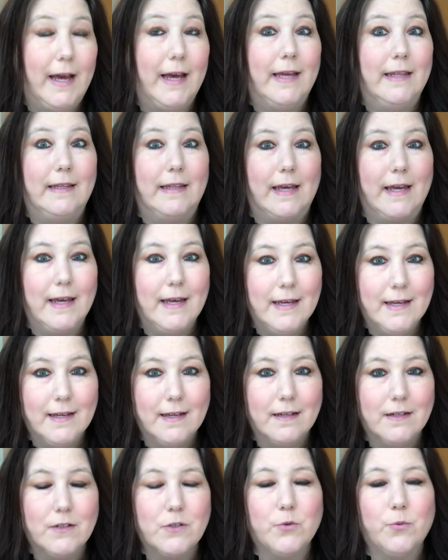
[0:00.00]
In the
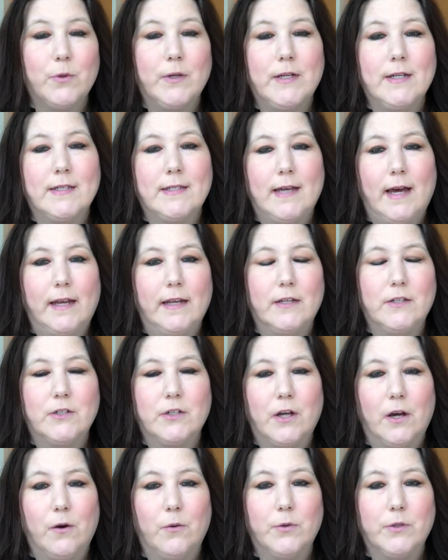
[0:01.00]
end, we decided
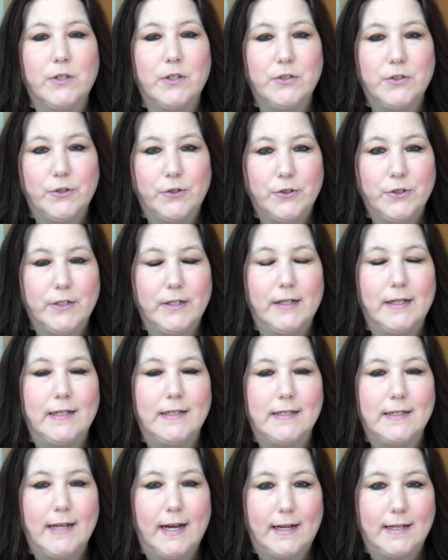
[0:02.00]
to go with the surgeon
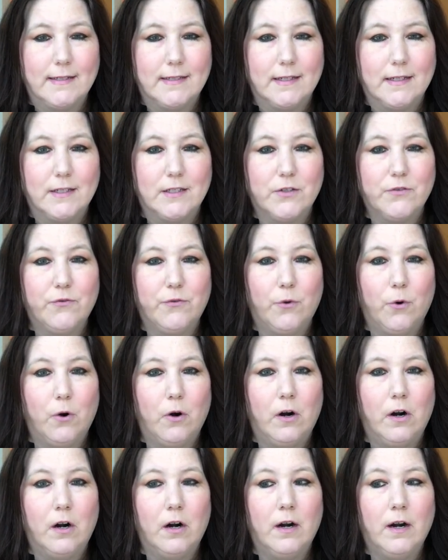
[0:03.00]
in Texas
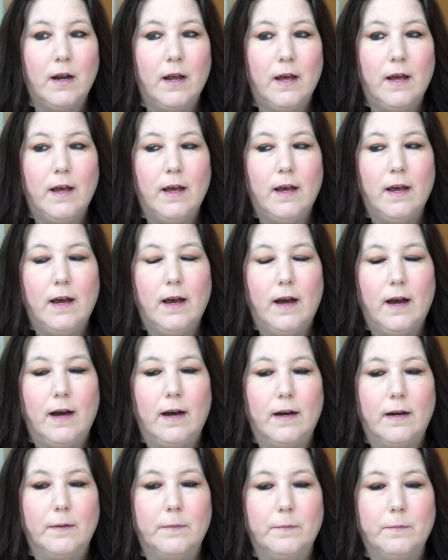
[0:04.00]
for
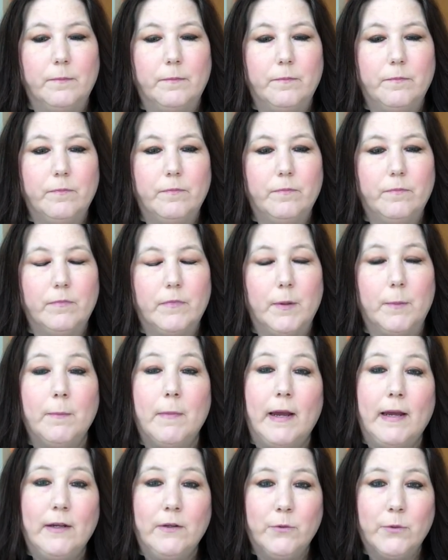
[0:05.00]
the
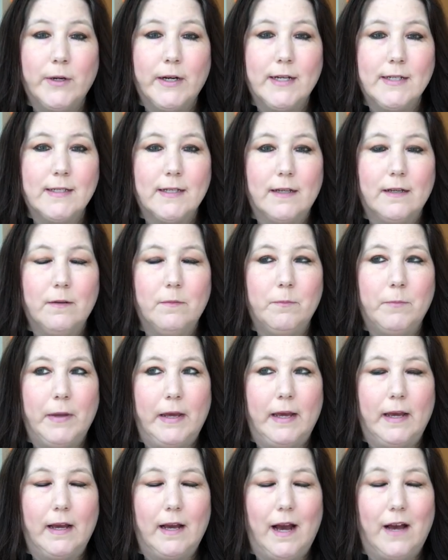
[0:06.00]
main reason
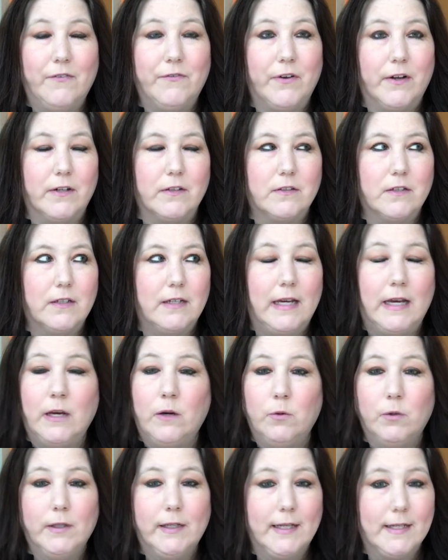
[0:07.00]
being I felt
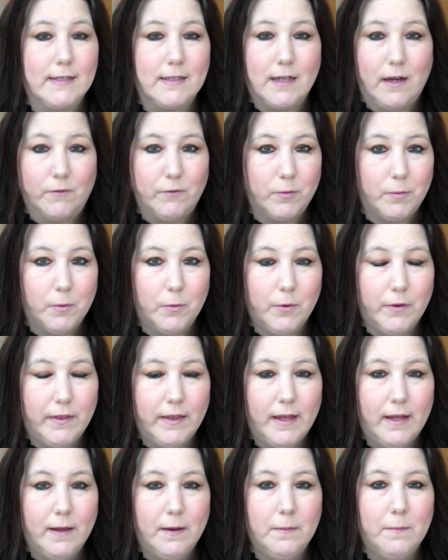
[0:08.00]
equally as comfortable with
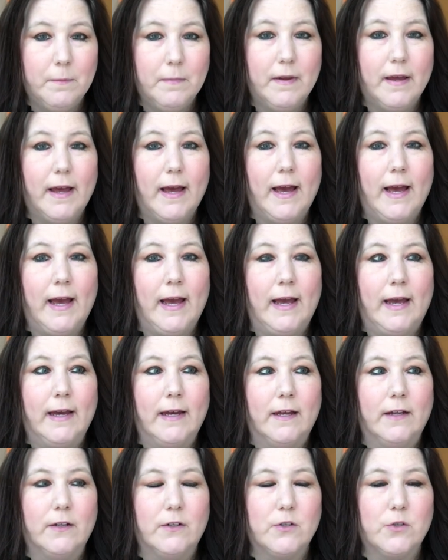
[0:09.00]
him,
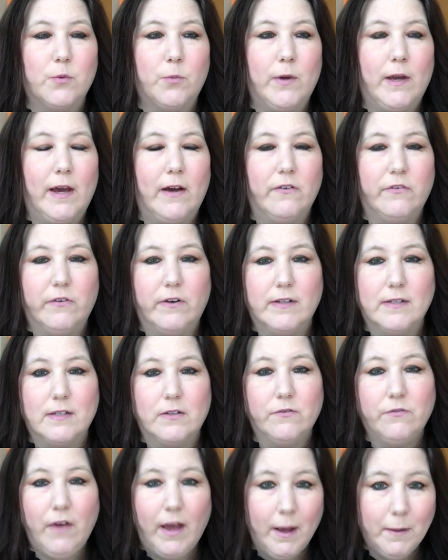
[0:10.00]
and we have friends
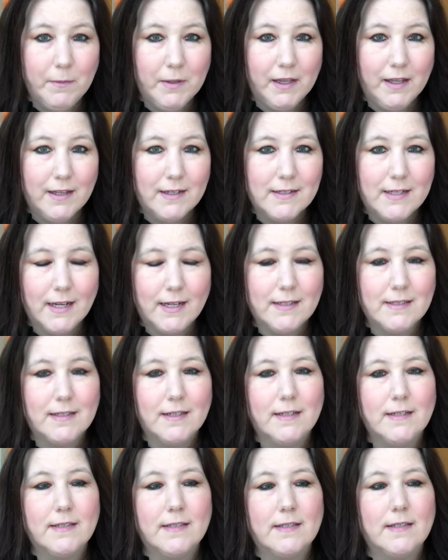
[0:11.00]
and family in
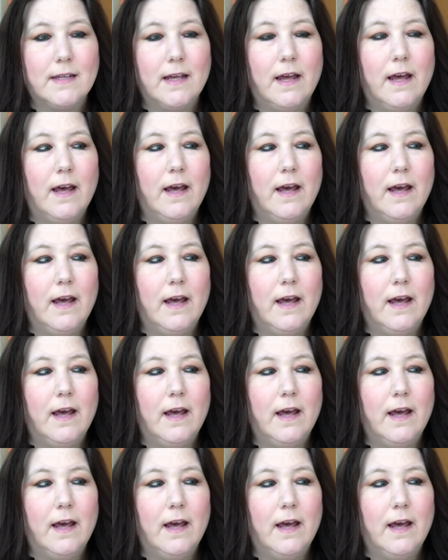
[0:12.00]
Texas,